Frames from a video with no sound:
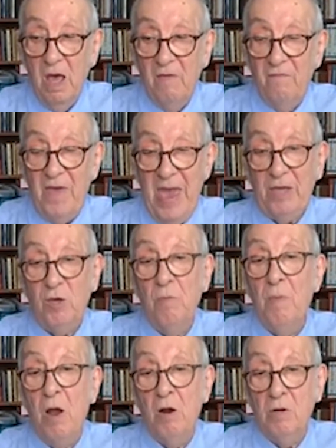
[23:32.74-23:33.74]

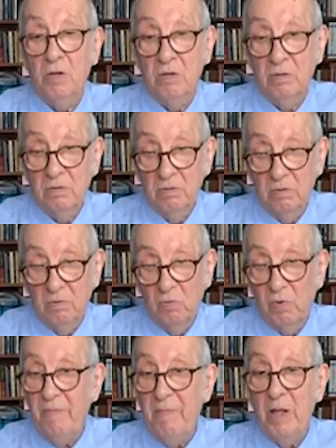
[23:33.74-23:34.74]
vacuum arc
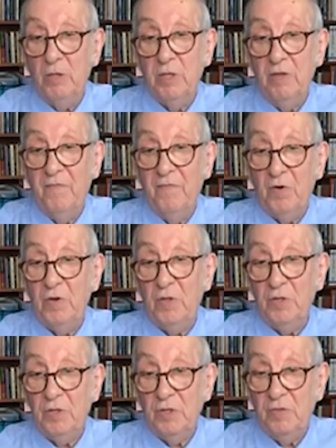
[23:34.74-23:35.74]
remelting
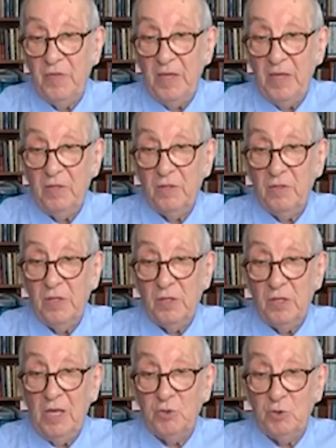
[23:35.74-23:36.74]
furnaces and things of this
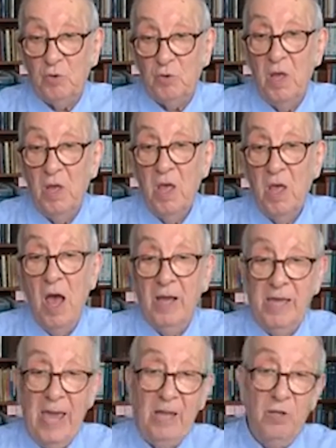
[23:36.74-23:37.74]
nature,
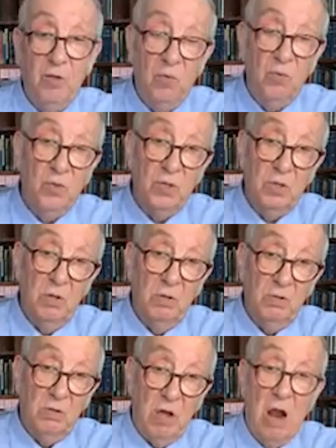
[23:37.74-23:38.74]
again, use
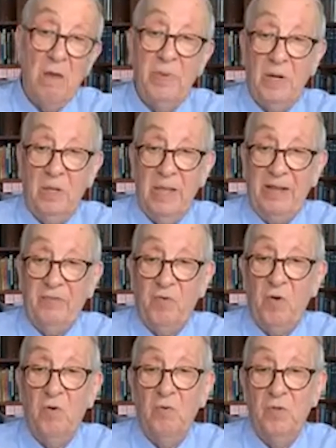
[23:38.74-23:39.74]
carbon
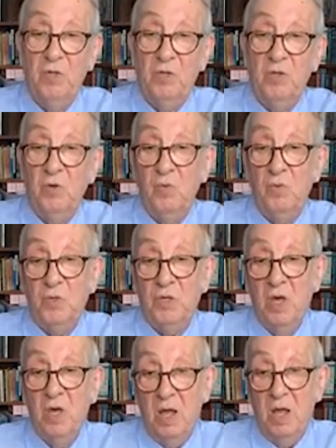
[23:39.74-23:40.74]
electrodes and use
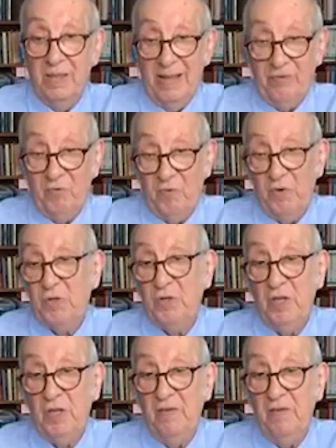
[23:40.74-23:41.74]

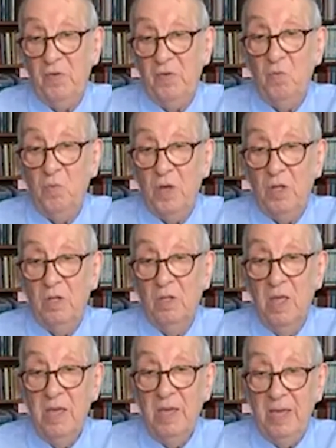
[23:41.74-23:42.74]
electricity, if you will,
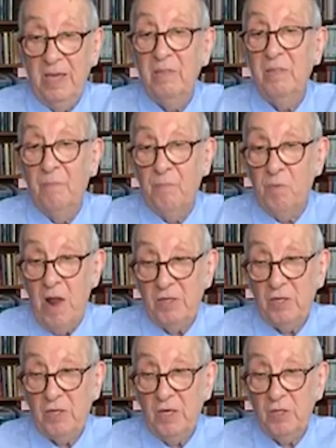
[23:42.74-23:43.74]
in the
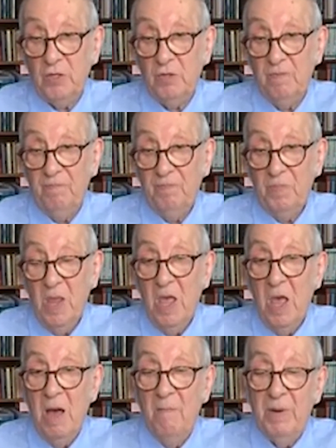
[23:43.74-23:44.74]
process.
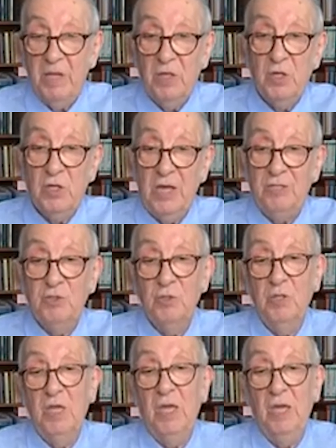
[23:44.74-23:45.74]
But
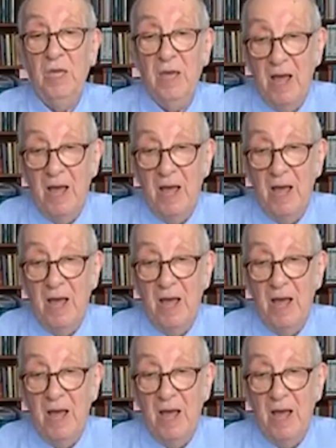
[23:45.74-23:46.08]
essentially,